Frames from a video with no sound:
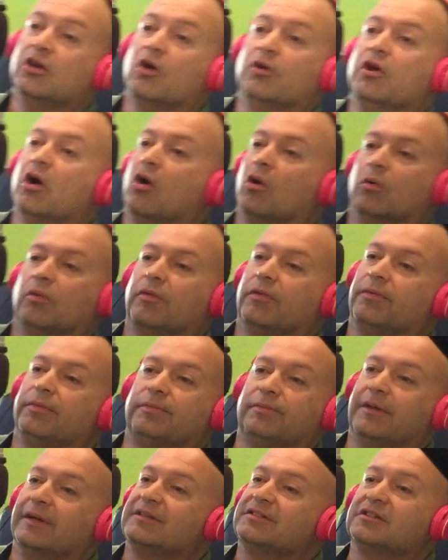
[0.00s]
no,
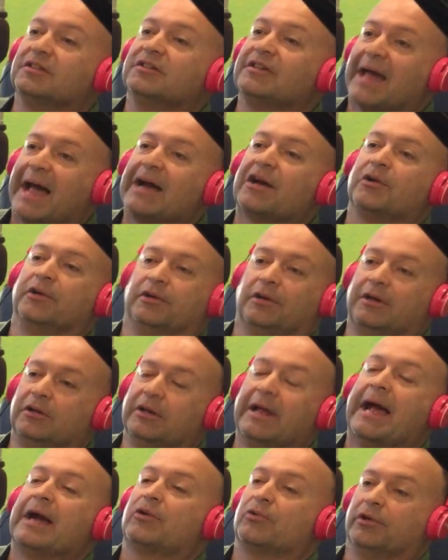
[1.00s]
this is an
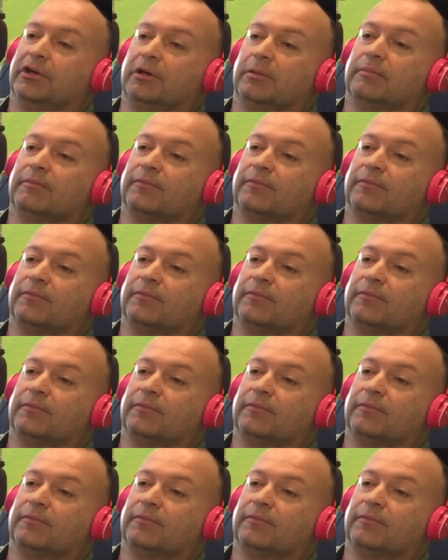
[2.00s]
acronym.